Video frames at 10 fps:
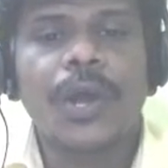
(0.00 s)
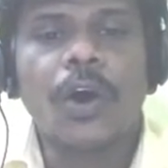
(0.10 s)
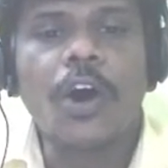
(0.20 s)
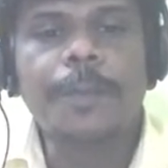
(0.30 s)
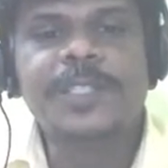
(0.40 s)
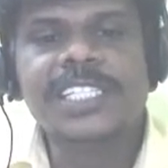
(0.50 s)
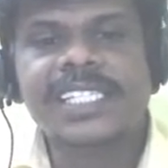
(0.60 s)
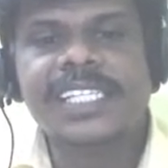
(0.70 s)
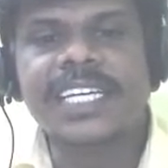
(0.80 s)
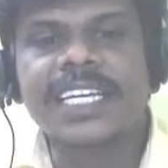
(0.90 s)
Option
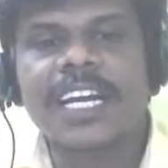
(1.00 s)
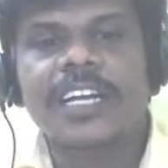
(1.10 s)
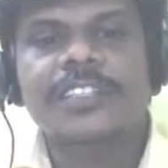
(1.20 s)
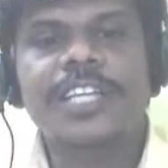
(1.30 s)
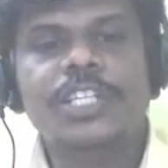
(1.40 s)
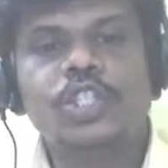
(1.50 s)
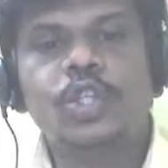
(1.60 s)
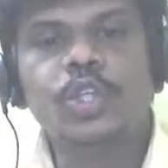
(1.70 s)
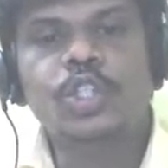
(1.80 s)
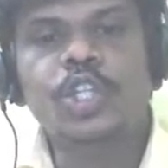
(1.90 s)
C, they do
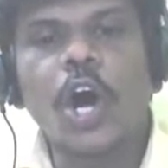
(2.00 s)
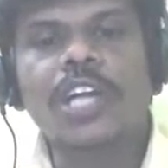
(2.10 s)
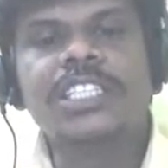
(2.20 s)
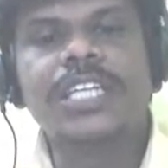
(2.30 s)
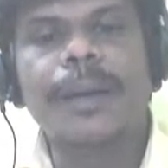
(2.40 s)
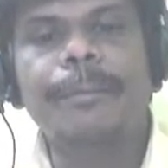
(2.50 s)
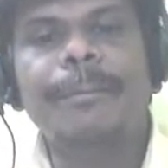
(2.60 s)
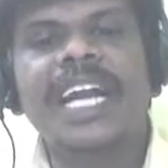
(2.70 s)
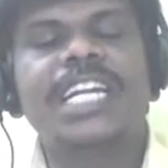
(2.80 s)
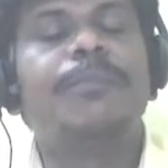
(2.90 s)
not
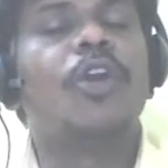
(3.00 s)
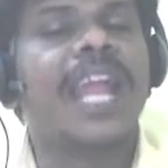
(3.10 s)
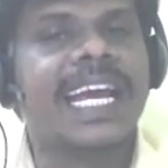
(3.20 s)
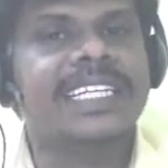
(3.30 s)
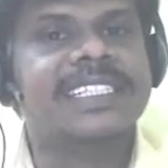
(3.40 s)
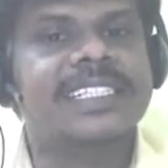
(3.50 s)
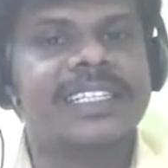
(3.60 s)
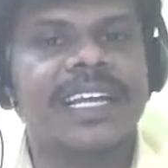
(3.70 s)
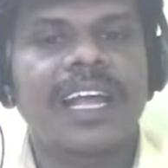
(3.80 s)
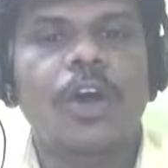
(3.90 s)
metabolize.
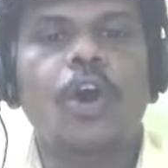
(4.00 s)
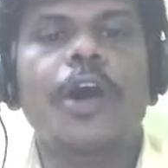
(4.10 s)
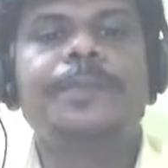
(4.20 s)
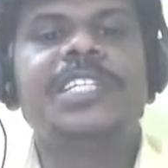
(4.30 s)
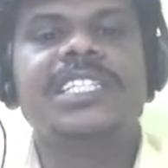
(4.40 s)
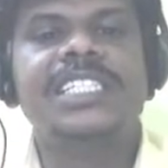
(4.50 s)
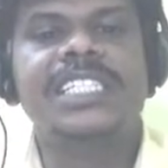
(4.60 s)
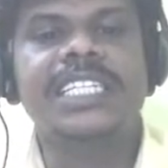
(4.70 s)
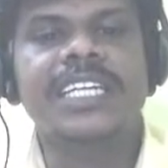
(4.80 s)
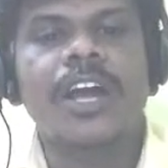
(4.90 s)
Option D,
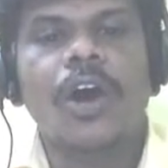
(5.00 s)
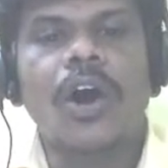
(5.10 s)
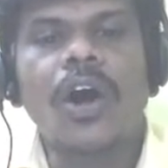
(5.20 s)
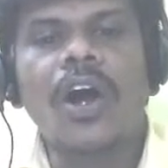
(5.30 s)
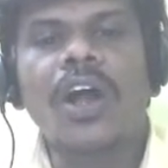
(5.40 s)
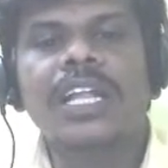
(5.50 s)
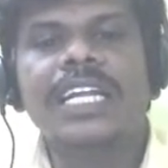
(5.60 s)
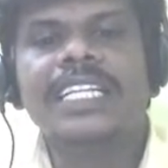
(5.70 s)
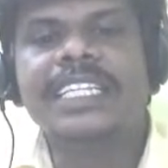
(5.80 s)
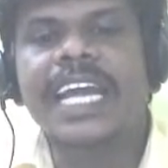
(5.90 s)

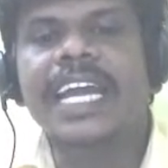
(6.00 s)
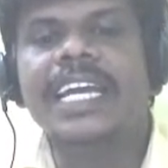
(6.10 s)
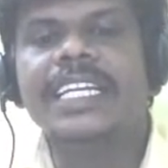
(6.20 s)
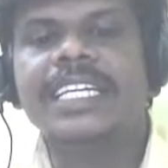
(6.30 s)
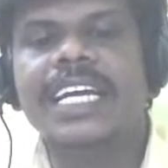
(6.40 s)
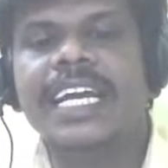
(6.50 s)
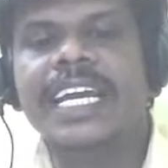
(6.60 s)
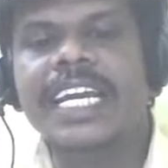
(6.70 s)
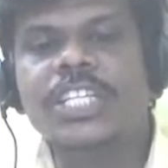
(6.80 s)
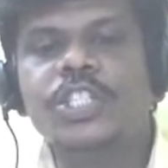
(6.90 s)
all their
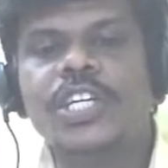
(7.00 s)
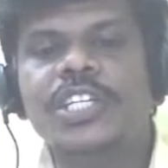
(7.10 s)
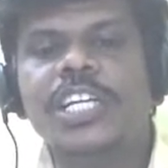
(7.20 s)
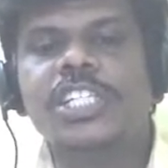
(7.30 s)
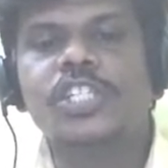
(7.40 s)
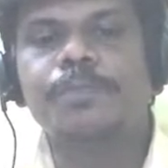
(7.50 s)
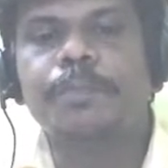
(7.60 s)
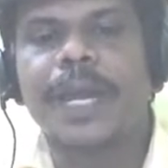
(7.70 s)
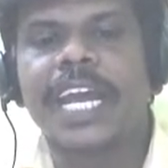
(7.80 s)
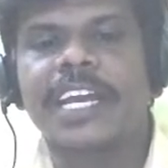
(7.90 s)
internal
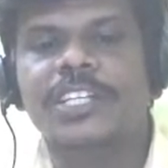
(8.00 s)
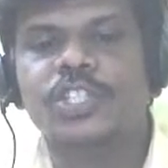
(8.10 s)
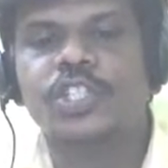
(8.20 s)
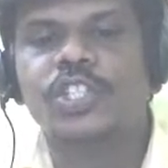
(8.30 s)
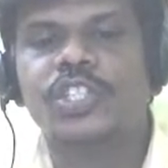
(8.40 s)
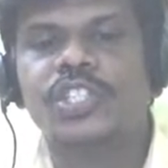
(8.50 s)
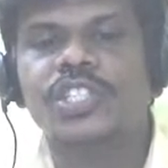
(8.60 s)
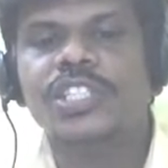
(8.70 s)
space